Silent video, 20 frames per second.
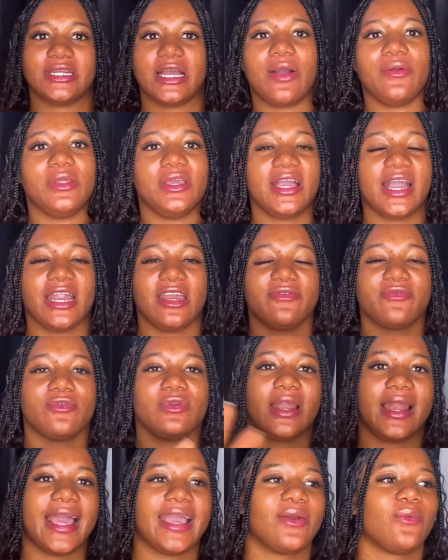down, you can't
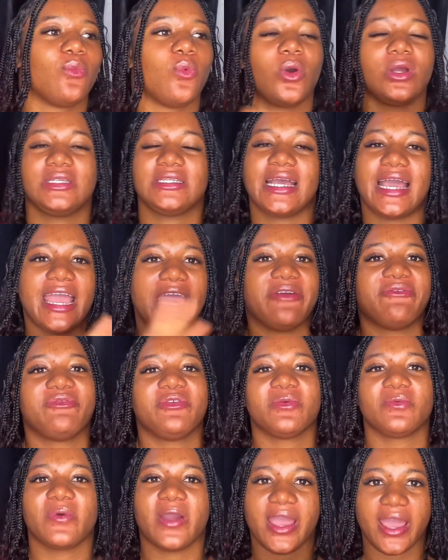even, like, water
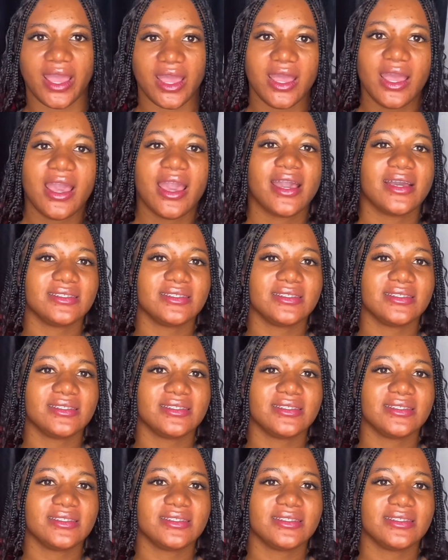everywhere.